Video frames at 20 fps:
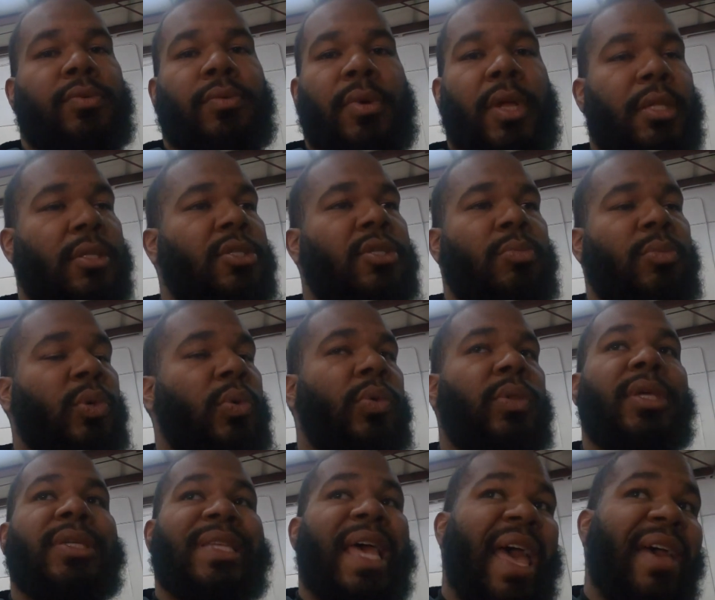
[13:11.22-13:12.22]
it to run
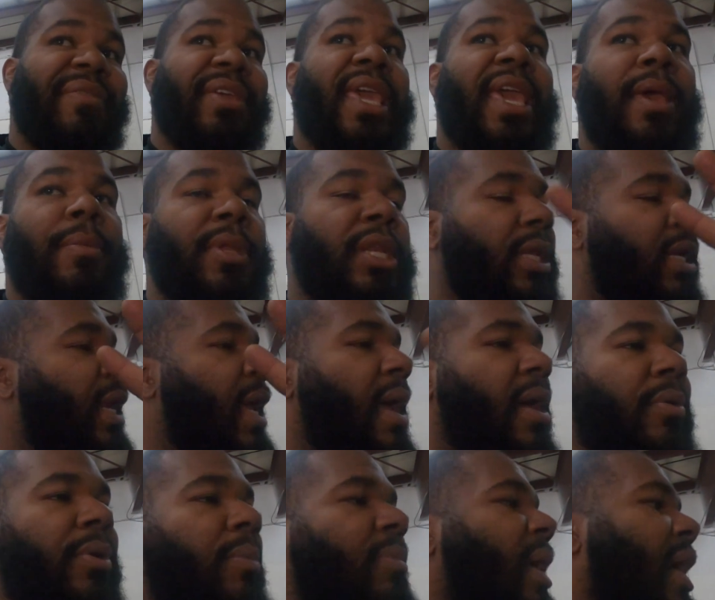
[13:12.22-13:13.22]
smooth, because I have a cam in it
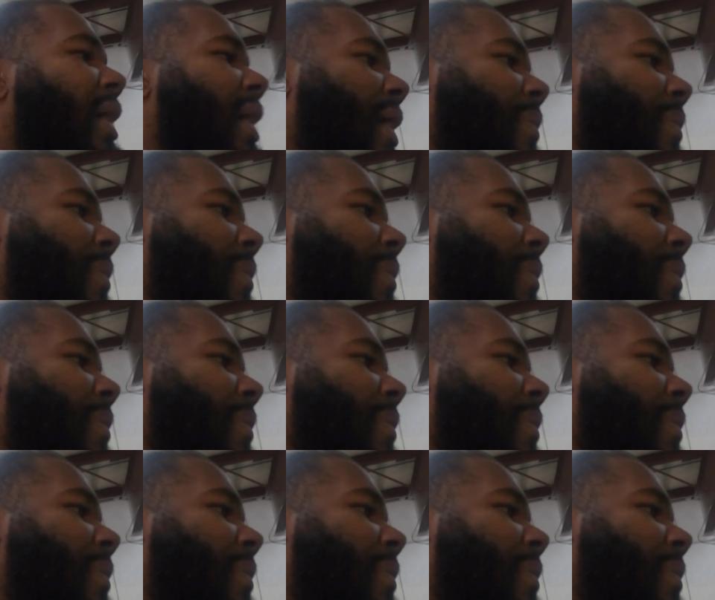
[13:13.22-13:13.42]
now and I'm